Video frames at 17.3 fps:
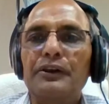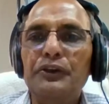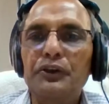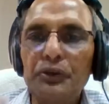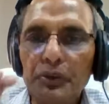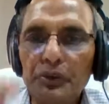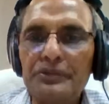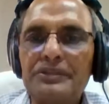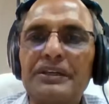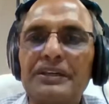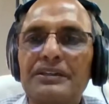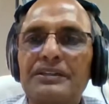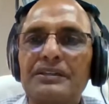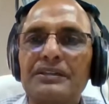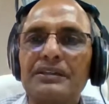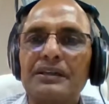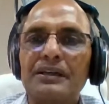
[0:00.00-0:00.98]
use
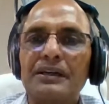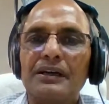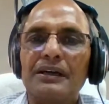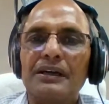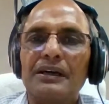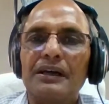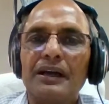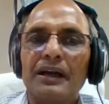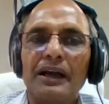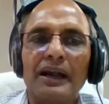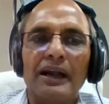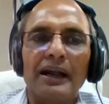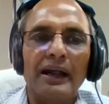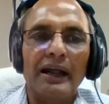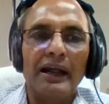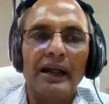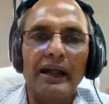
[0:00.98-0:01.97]
it
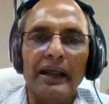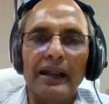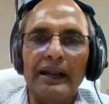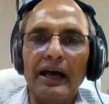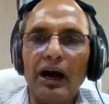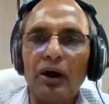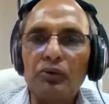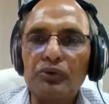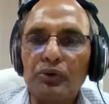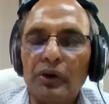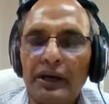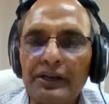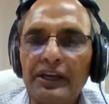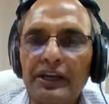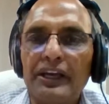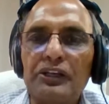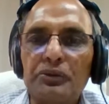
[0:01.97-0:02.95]
and how to
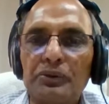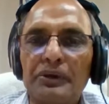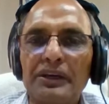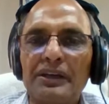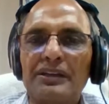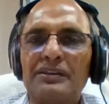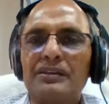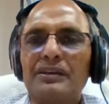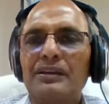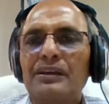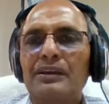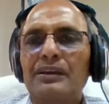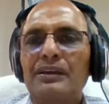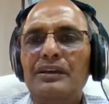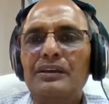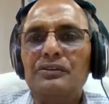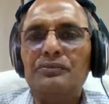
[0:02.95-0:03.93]
adhere to
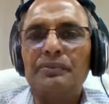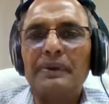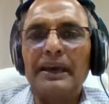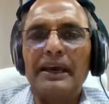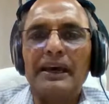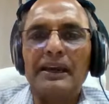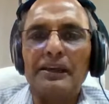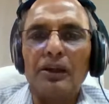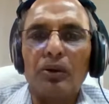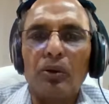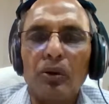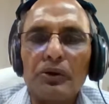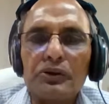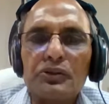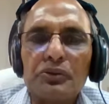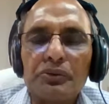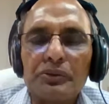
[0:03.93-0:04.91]
it is where a
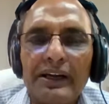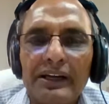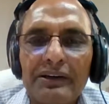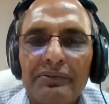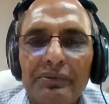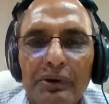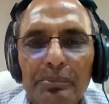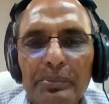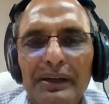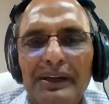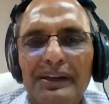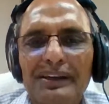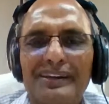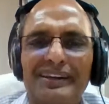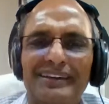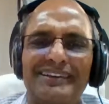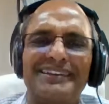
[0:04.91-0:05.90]
law student would be
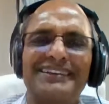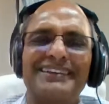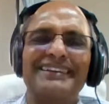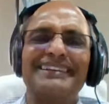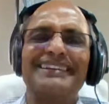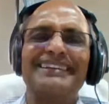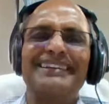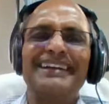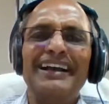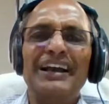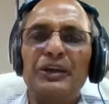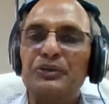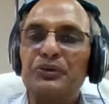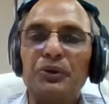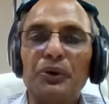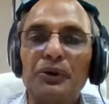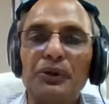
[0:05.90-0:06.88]
needed.
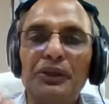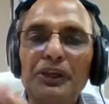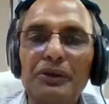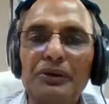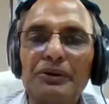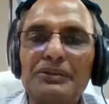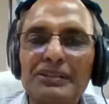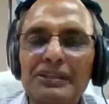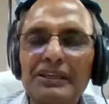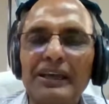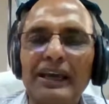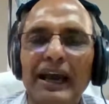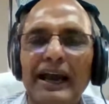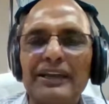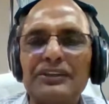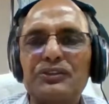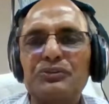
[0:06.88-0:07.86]
So he or she
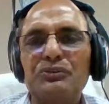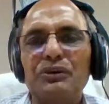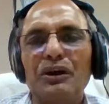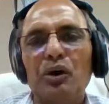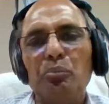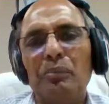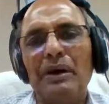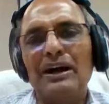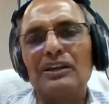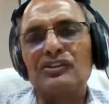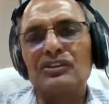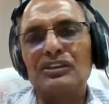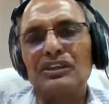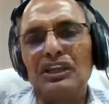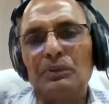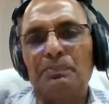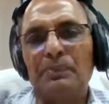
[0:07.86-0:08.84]
has to have much
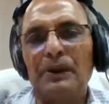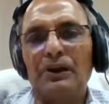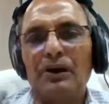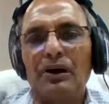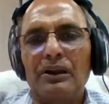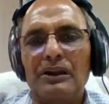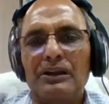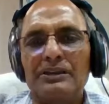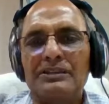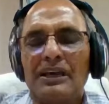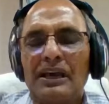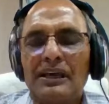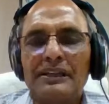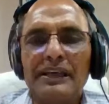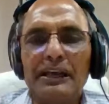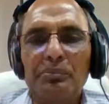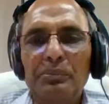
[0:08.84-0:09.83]
deeper knowledge
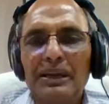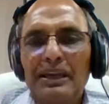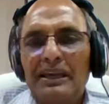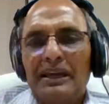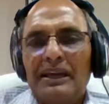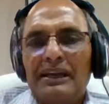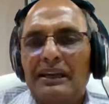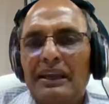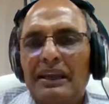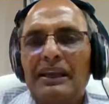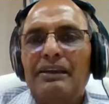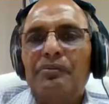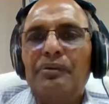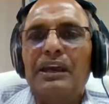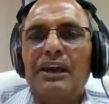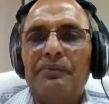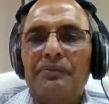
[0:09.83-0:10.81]
than me and
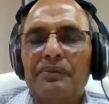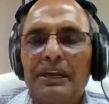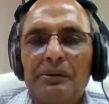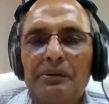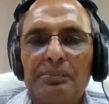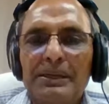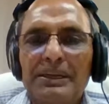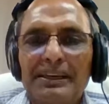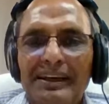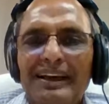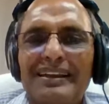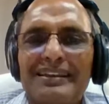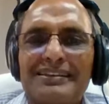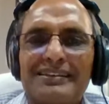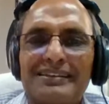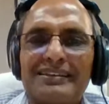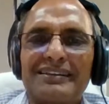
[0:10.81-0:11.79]
anybody
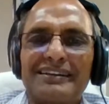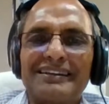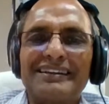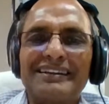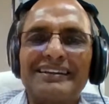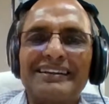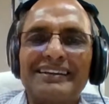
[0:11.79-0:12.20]
else.